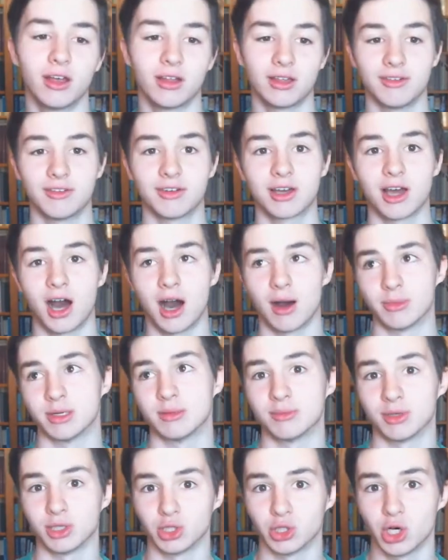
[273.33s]
Leave a
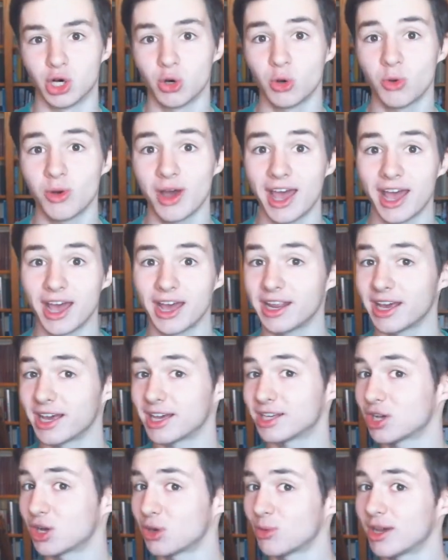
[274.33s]
comment below, and
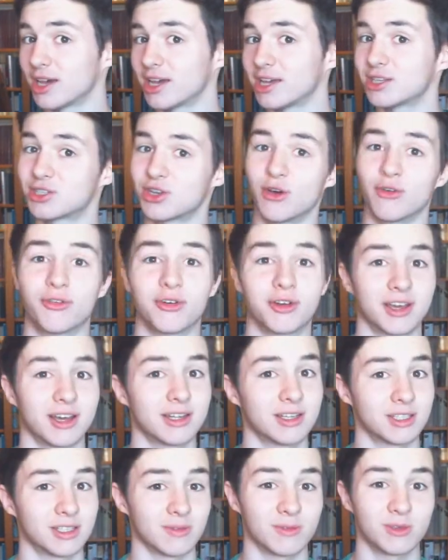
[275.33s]
as always, don't
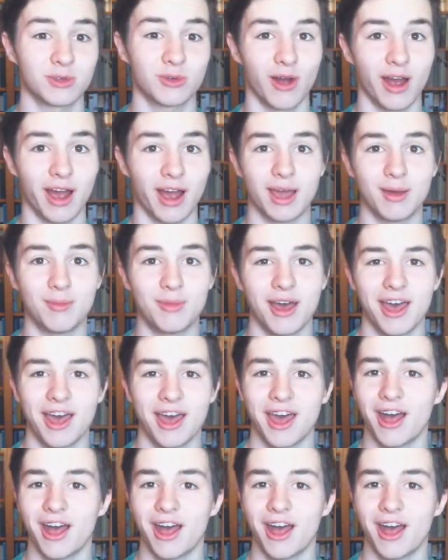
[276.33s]
forget to subscribe.